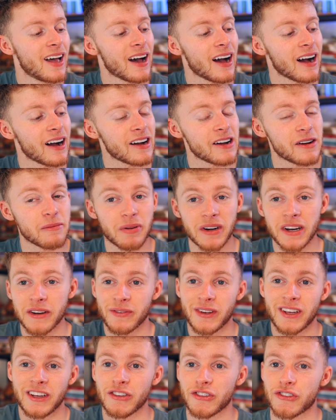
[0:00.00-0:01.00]
but
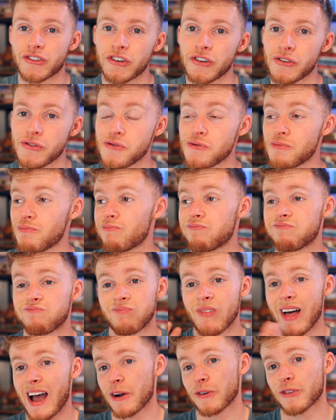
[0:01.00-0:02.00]
if it is true,
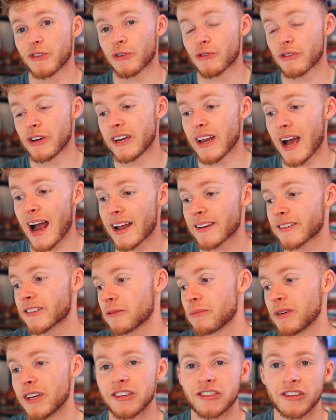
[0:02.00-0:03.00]
the House of Creed has
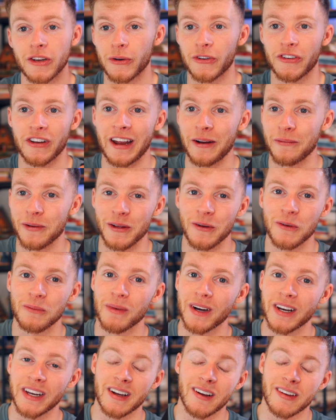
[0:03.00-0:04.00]
to be associated with old
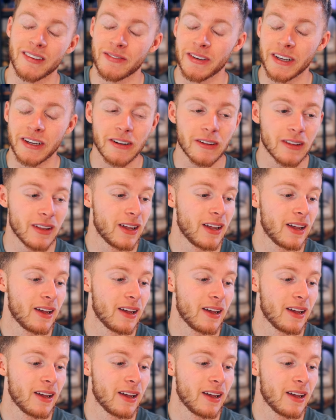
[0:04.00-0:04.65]
money, I feel.